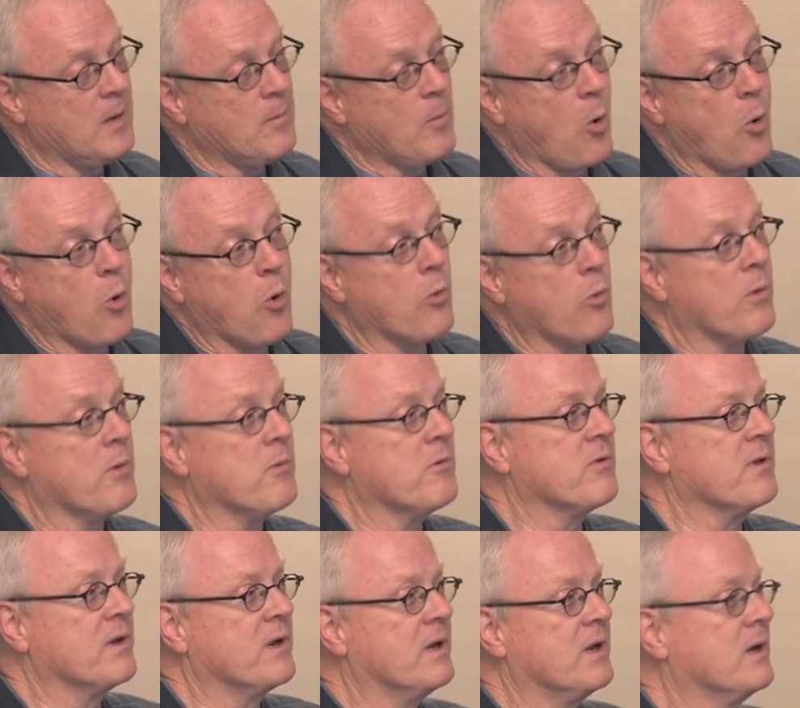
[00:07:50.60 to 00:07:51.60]
or we were
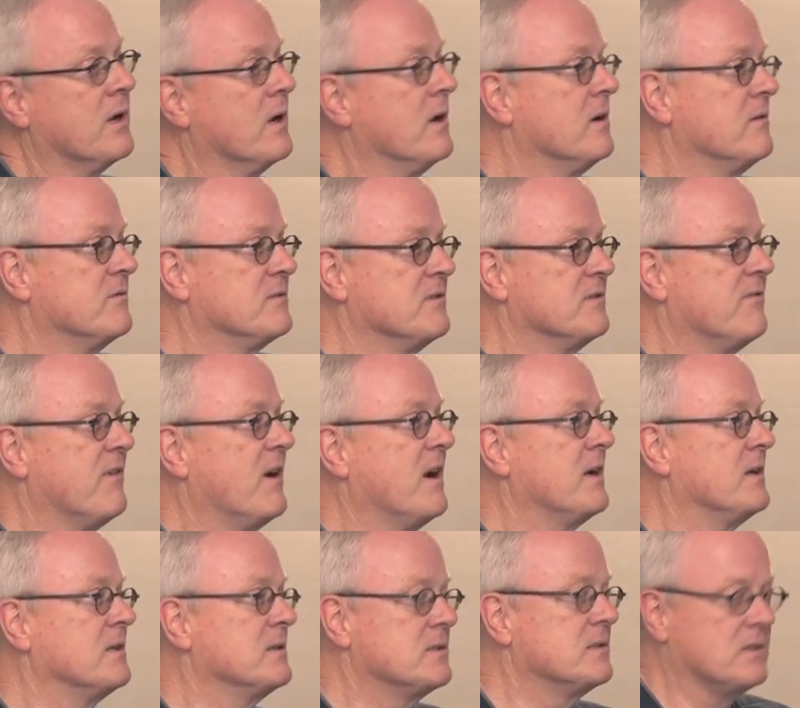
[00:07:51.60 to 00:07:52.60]
thinking of
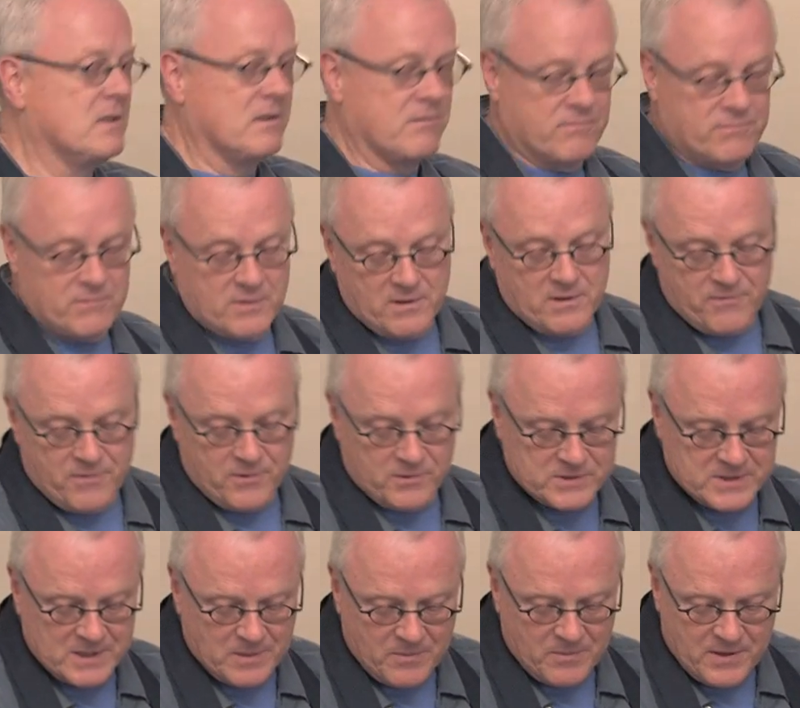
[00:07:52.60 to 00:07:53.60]
defiance of those
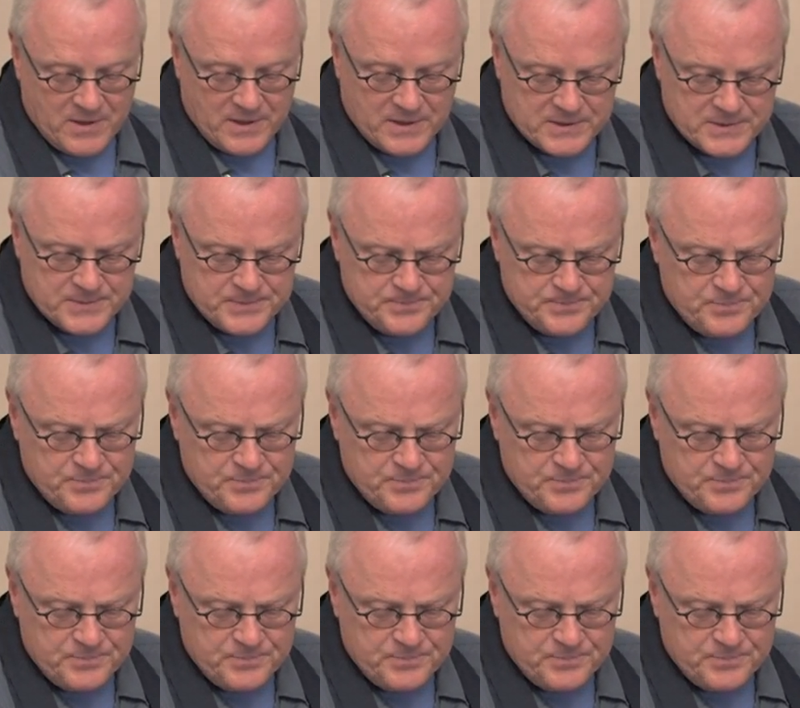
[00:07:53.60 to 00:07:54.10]
same things.